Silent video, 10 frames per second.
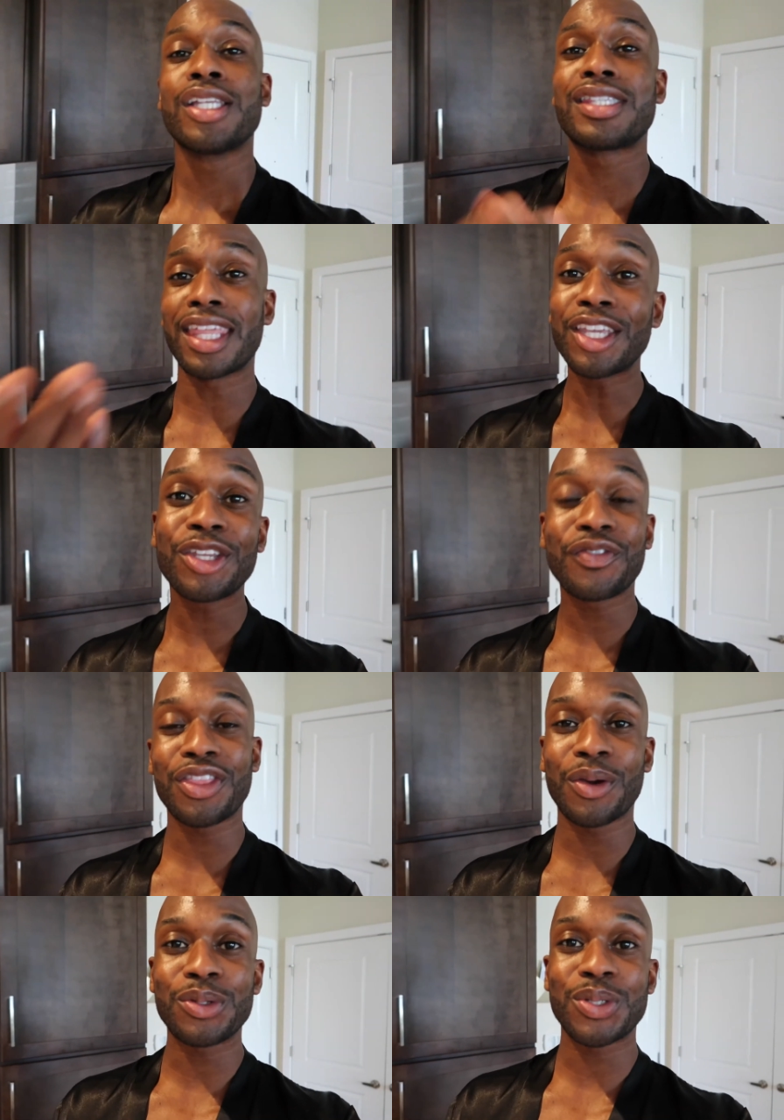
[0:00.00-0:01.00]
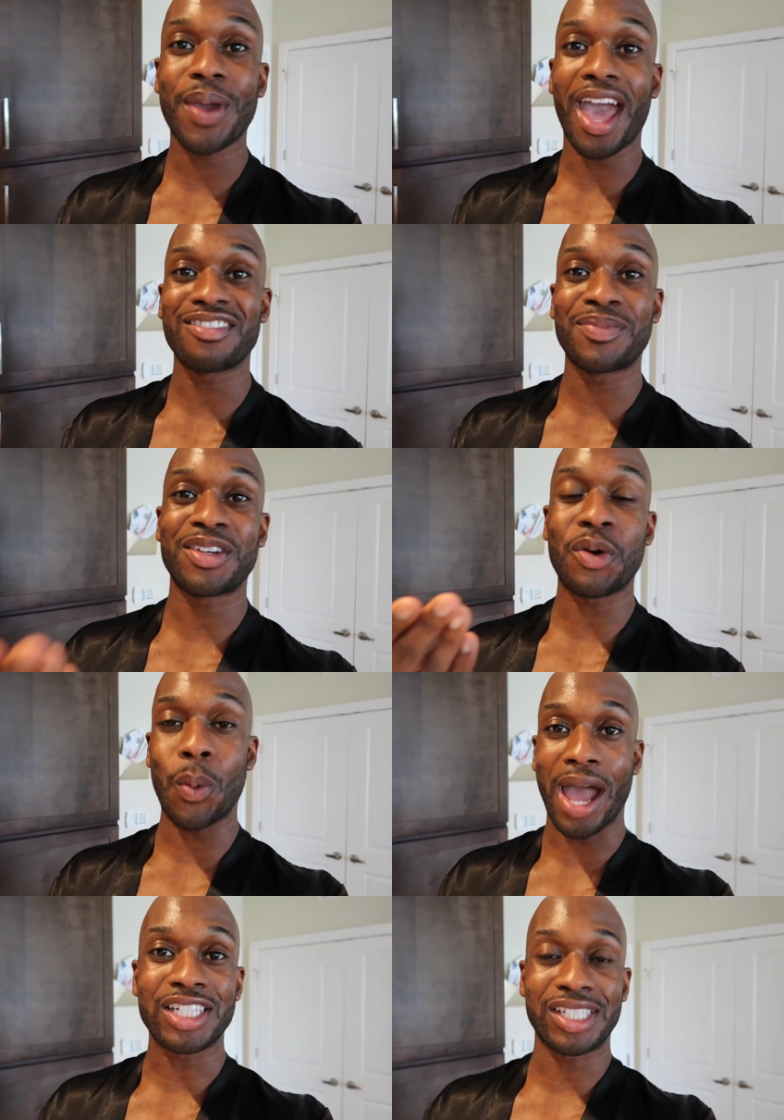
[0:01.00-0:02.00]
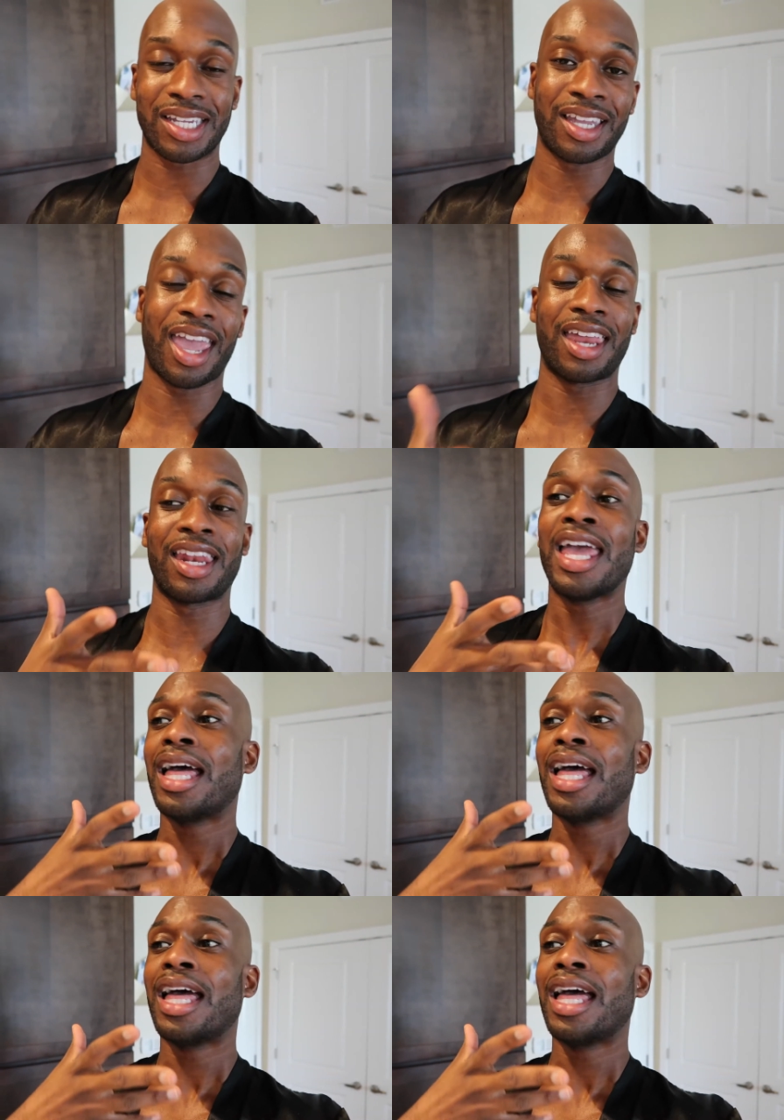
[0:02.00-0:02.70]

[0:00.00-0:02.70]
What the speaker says: Thank you for those who have been watching and,